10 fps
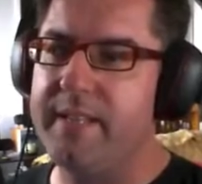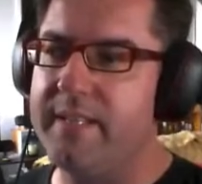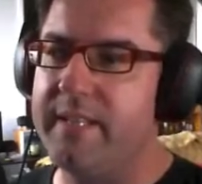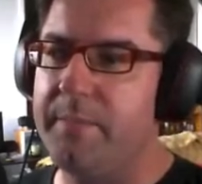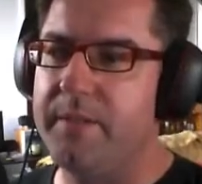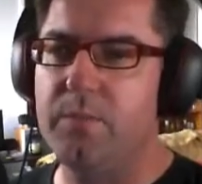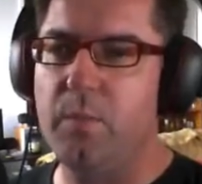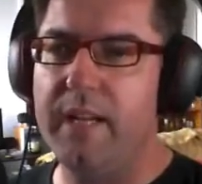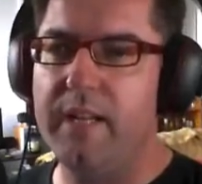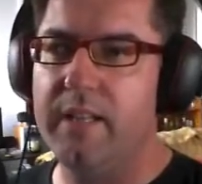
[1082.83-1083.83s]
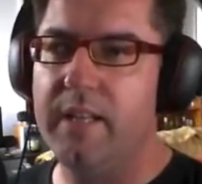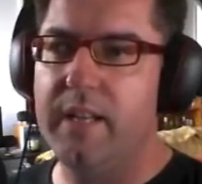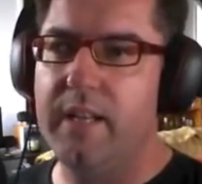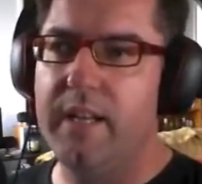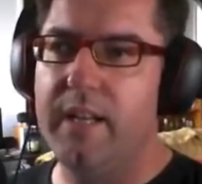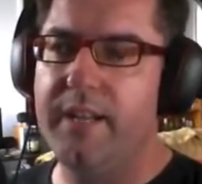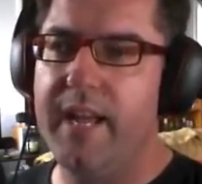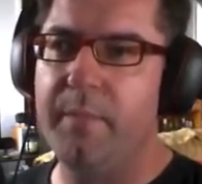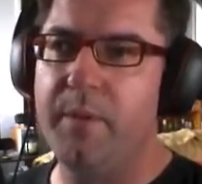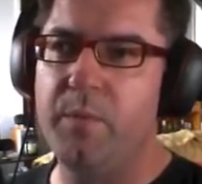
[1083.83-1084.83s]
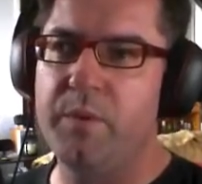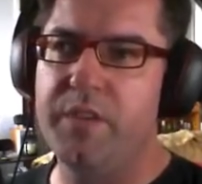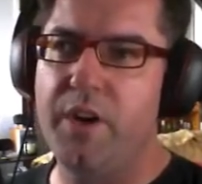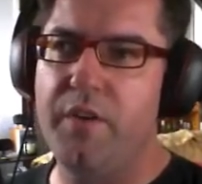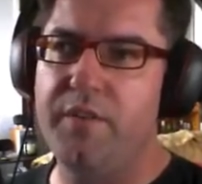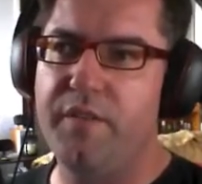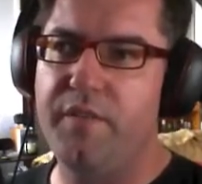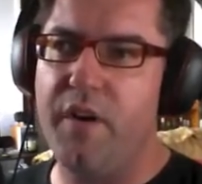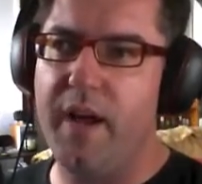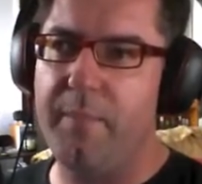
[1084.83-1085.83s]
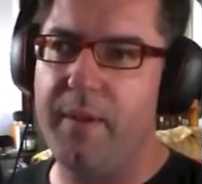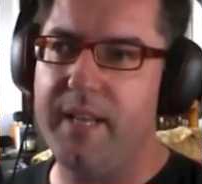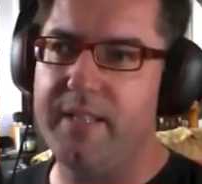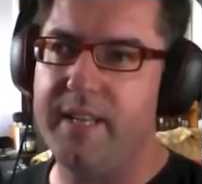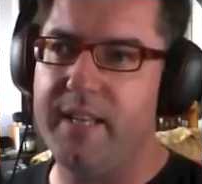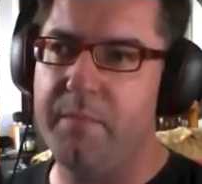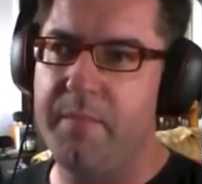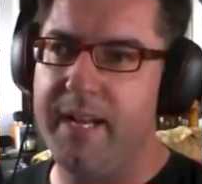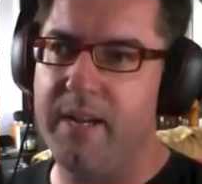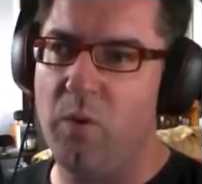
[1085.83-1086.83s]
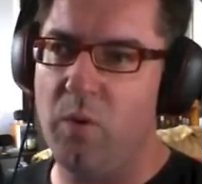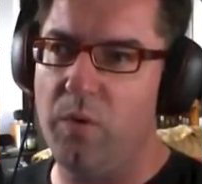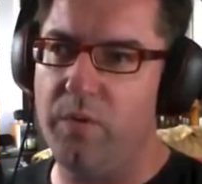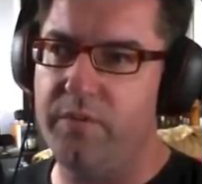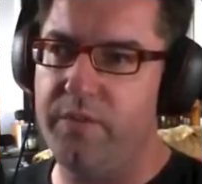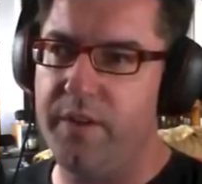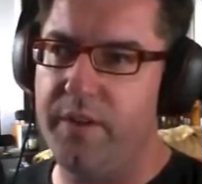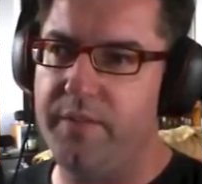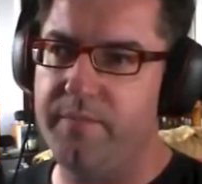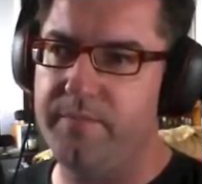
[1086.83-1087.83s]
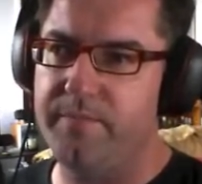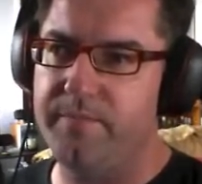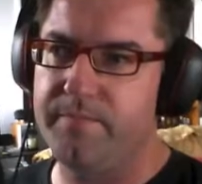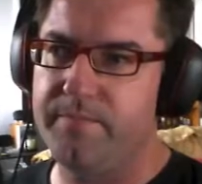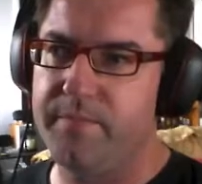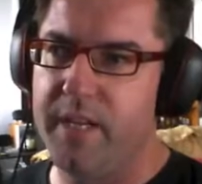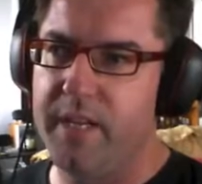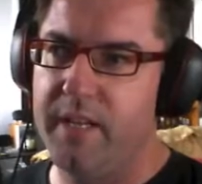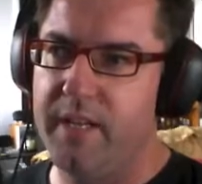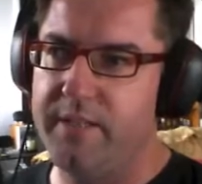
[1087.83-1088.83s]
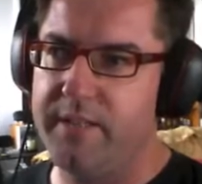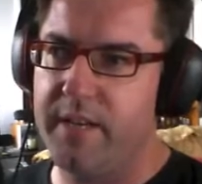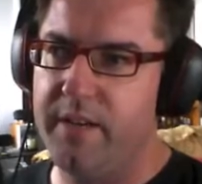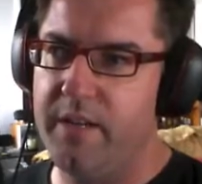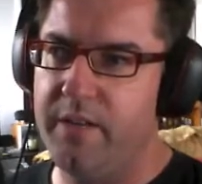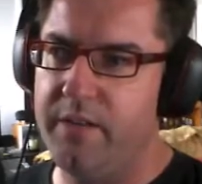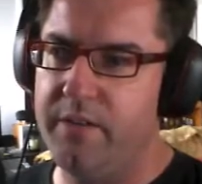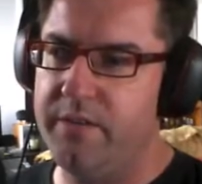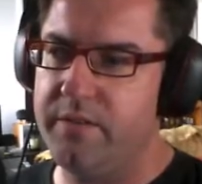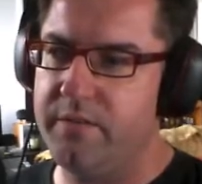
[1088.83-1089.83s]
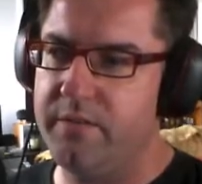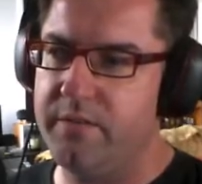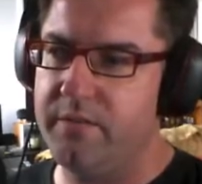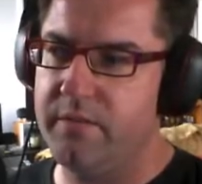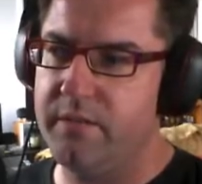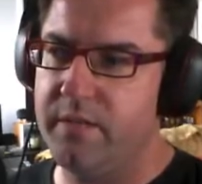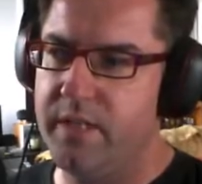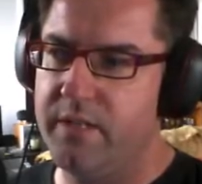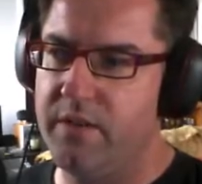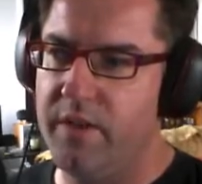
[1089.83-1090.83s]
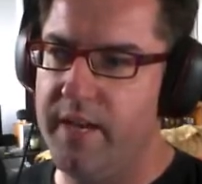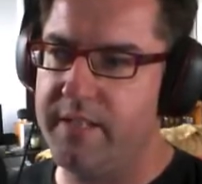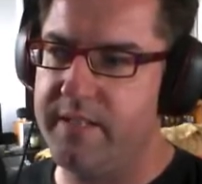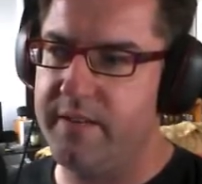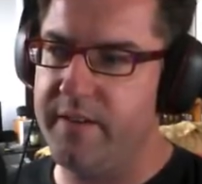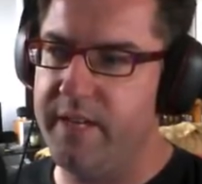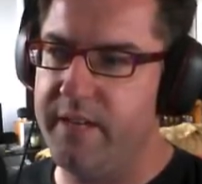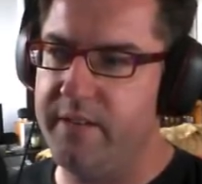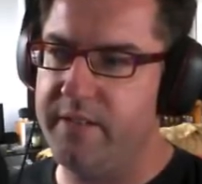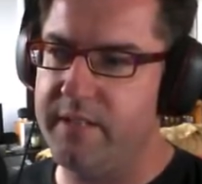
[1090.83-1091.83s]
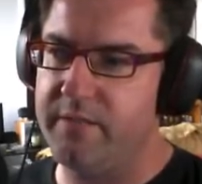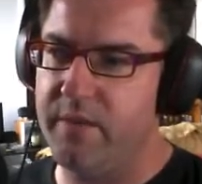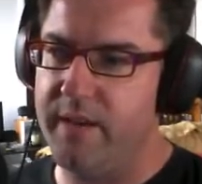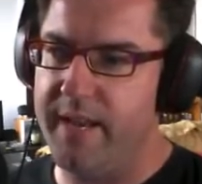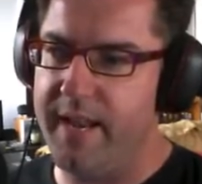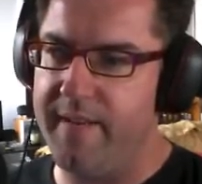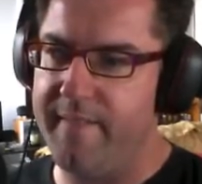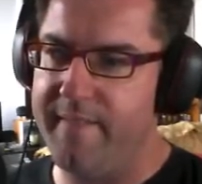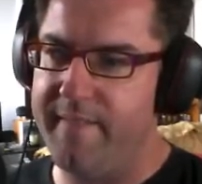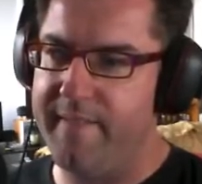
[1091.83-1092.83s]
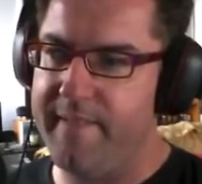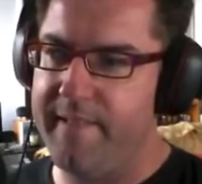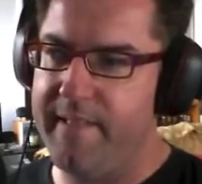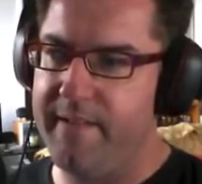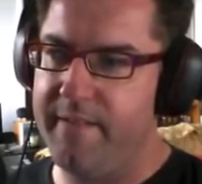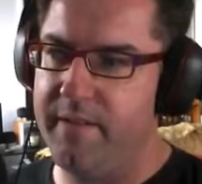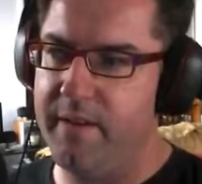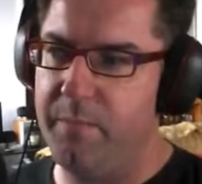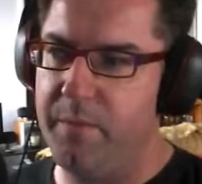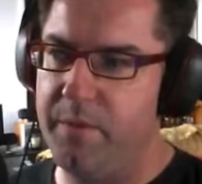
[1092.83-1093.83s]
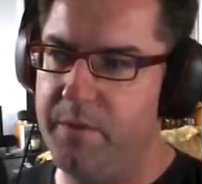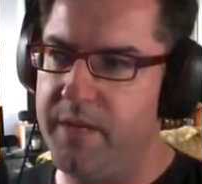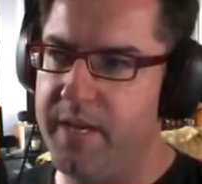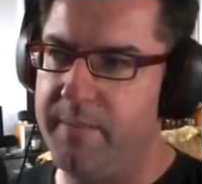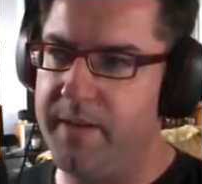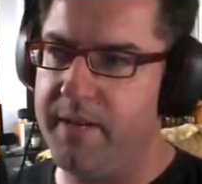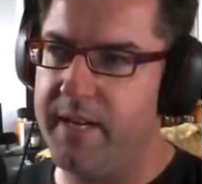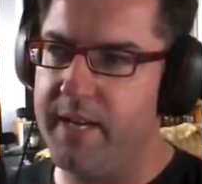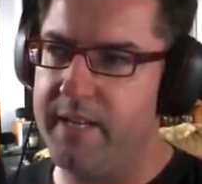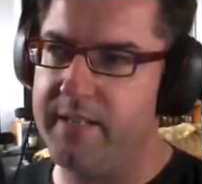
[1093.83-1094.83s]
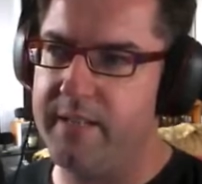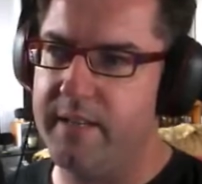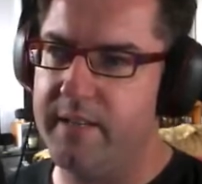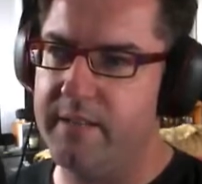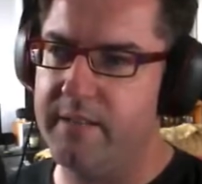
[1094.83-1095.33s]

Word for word: this up as well. The emblem was over the fireplace in the main hall. So, let's go use. It's not necessary to use this right now. Right, blue gem. Okay, so...